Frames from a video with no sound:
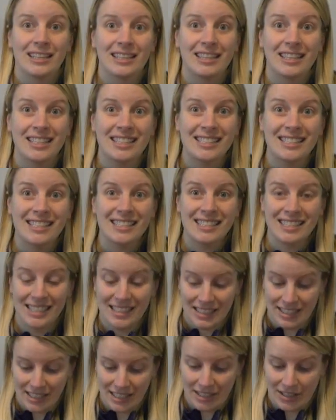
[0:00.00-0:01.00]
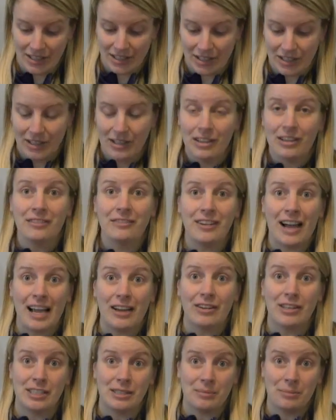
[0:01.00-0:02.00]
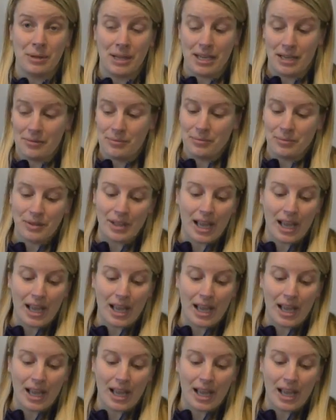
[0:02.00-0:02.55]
This is considered virus B.